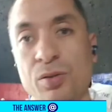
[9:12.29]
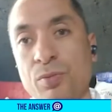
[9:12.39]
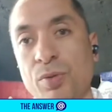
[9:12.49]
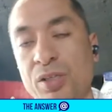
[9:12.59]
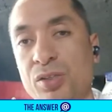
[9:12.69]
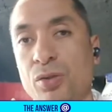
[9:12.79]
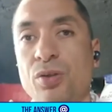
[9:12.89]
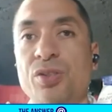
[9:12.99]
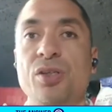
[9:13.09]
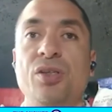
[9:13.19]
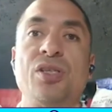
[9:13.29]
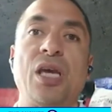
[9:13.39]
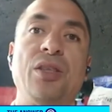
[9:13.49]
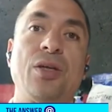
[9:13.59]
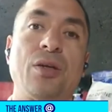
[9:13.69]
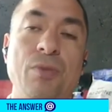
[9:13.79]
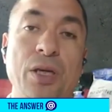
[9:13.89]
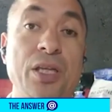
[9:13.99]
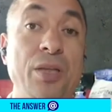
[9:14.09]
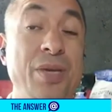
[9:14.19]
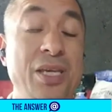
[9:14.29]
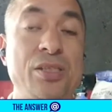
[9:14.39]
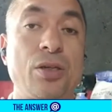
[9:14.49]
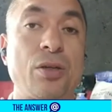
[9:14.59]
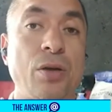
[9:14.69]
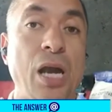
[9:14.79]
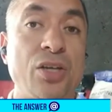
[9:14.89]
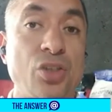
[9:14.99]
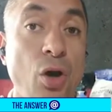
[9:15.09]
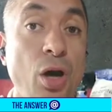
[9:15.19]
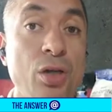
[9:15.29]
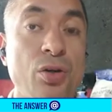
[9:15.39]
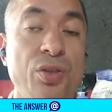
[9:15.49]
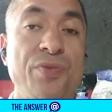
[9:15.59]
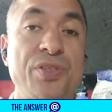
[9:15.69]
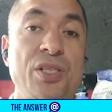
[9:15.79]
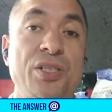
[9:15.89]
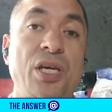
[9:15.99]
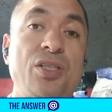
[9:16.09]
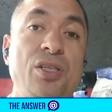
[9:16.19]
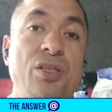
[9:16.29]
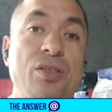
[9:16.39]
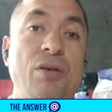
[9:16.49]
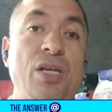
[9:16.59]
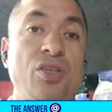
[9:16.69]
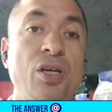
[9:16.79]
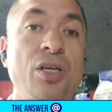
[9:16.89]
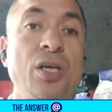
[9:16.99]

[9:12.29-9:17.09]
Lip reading: resources and the curriculum isn't crash hot, or the facilitation is crash hot,